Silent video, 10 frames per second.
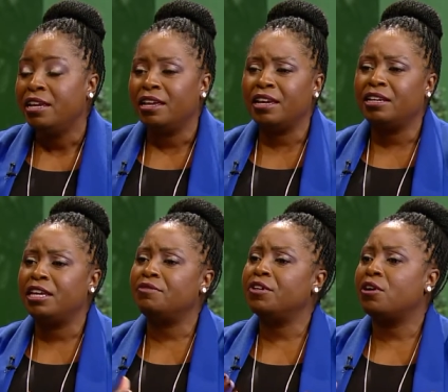and
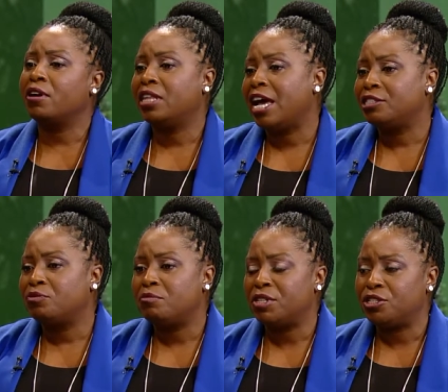even our
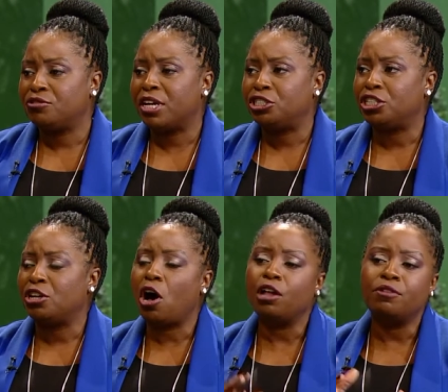classroom instruction,
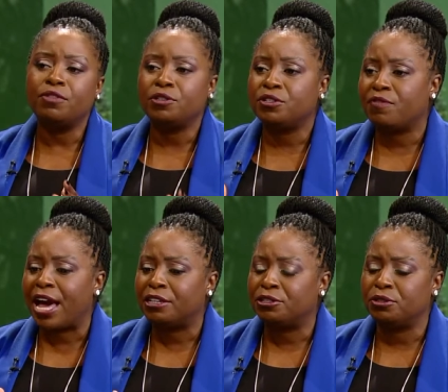all of those
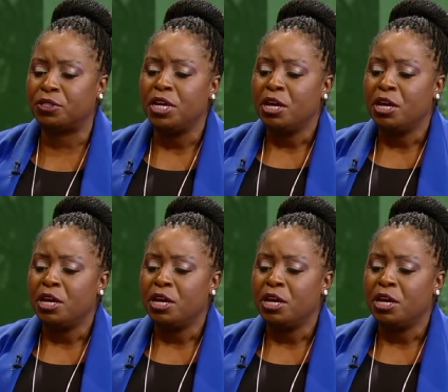factors.